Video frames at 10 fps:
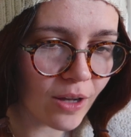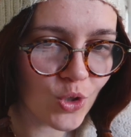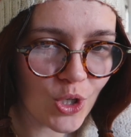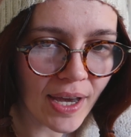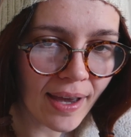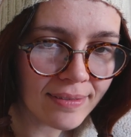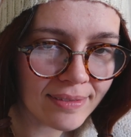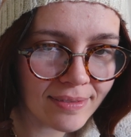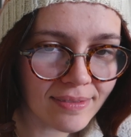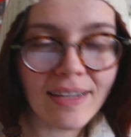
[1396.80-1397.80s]
algae hat,
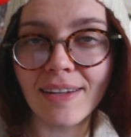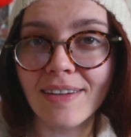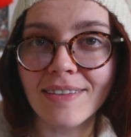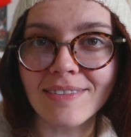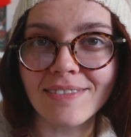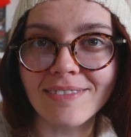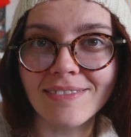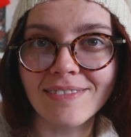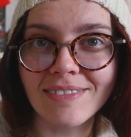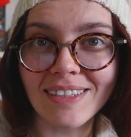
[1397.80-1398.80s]
and it is
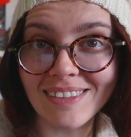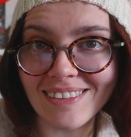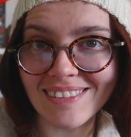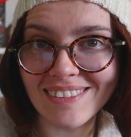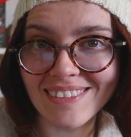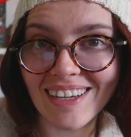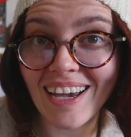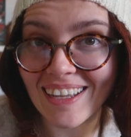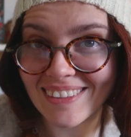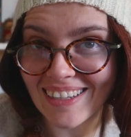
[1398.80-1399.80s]
indeed a
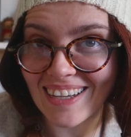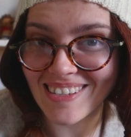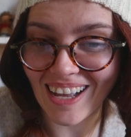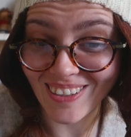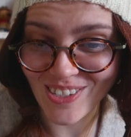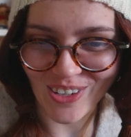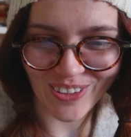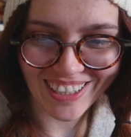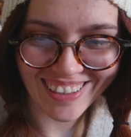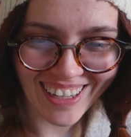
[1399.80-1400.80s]
hat that has algae
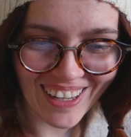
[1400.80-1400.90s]
on it.